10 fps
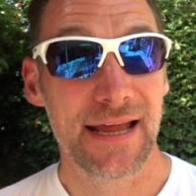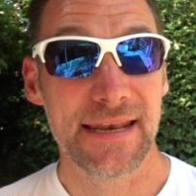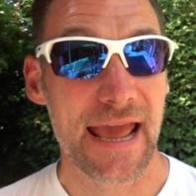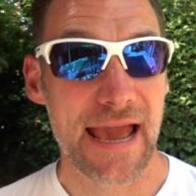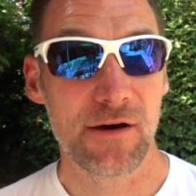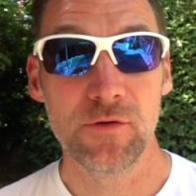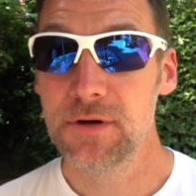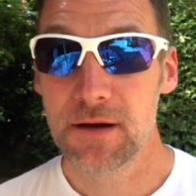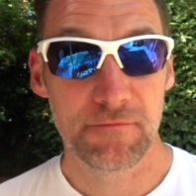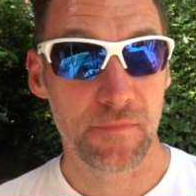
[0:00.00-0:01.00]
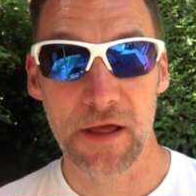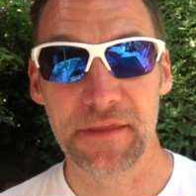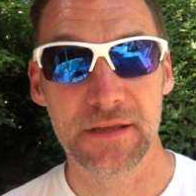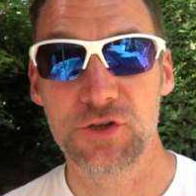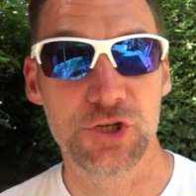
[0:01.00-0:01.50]
Now, I
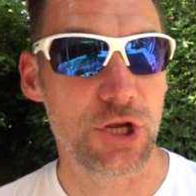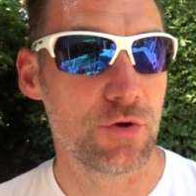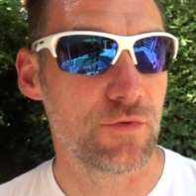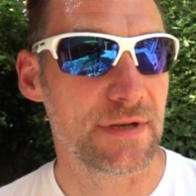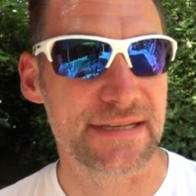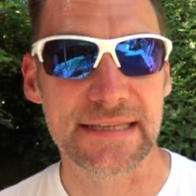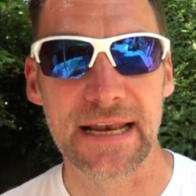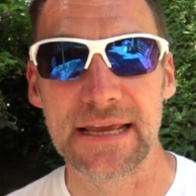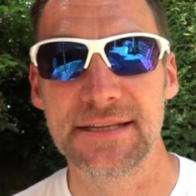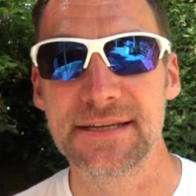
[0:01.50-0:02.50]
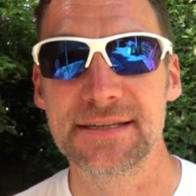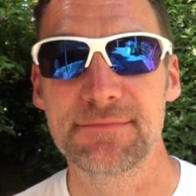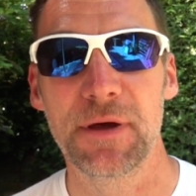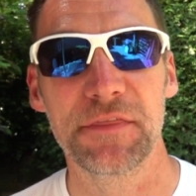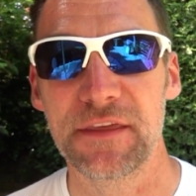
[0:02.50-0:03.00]
think June is the
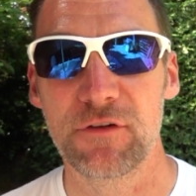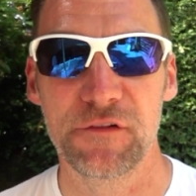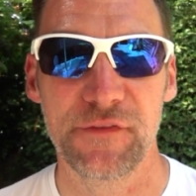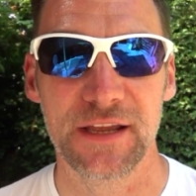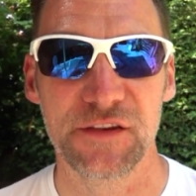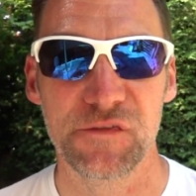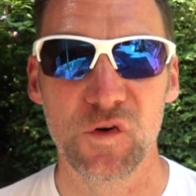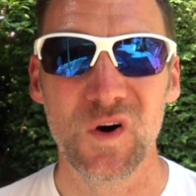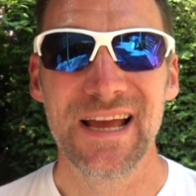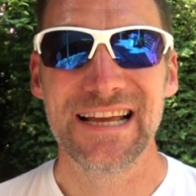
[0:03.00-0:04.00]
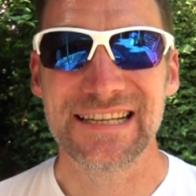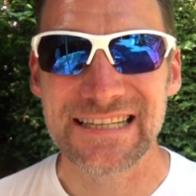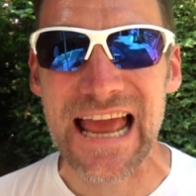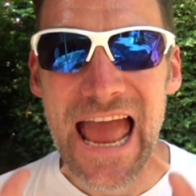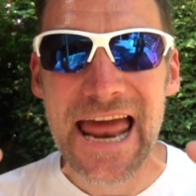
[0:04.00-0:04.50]
latest month they've got figures for,
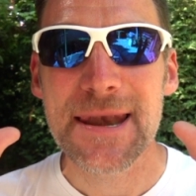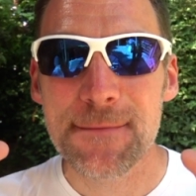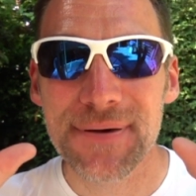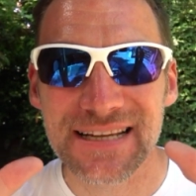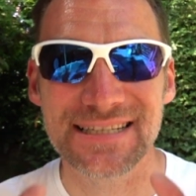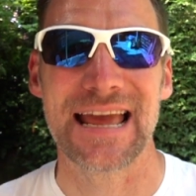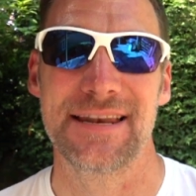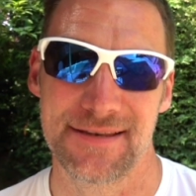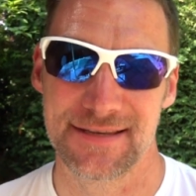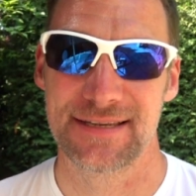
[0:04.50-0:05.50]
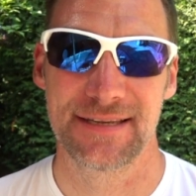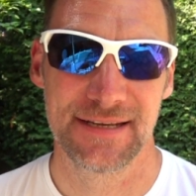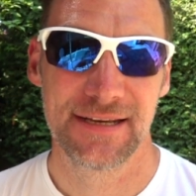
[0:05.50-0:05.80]
10%.